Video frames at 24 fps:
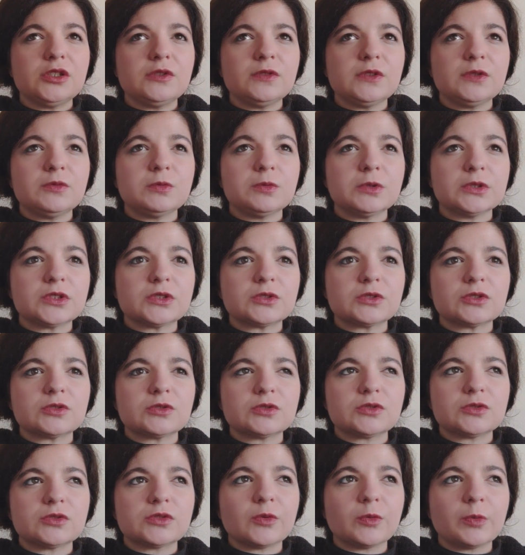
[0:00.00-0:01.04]
was
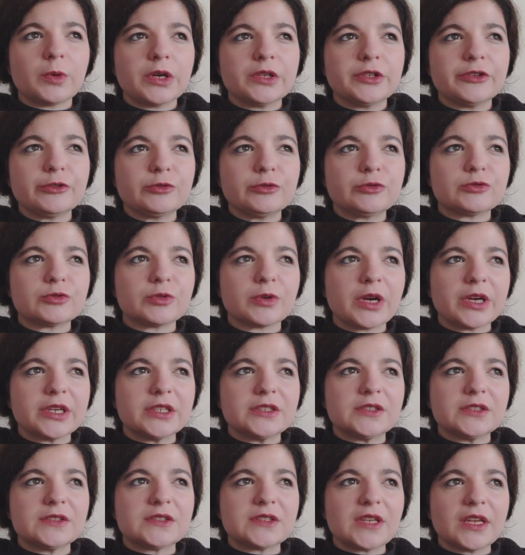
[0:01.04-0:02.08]
the one who tried
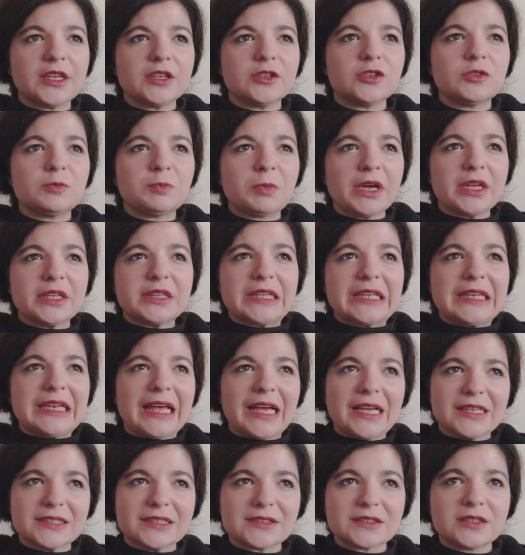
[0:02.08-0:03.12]
to say goodbye the
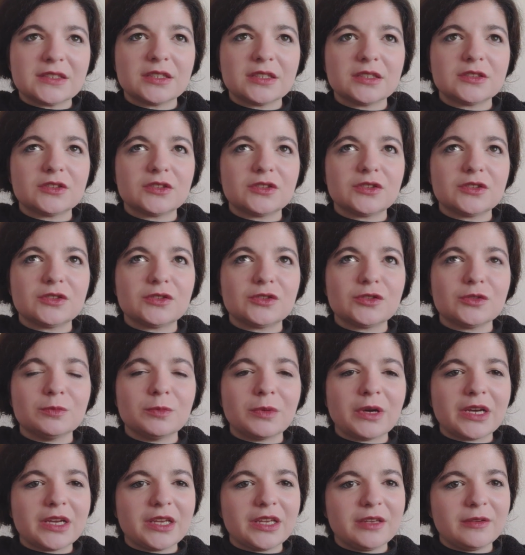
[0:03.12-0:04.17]
last to
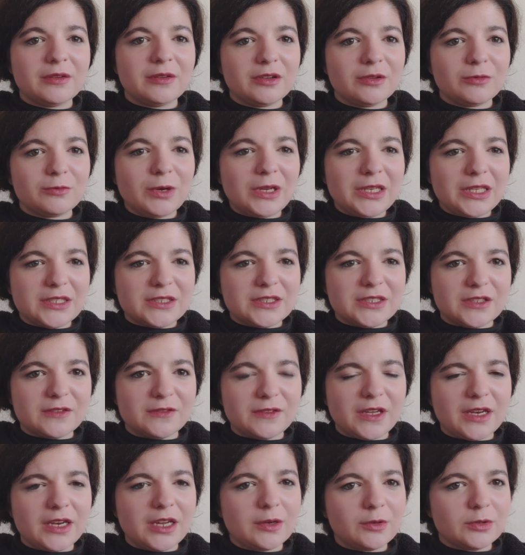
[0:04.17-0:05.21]
my relative.
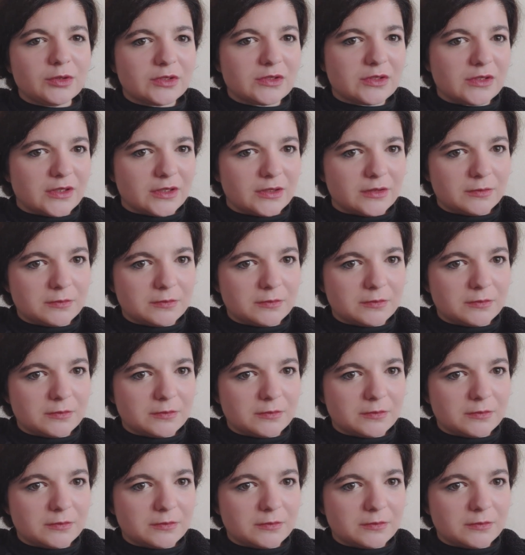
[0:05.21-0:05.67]
And I was like,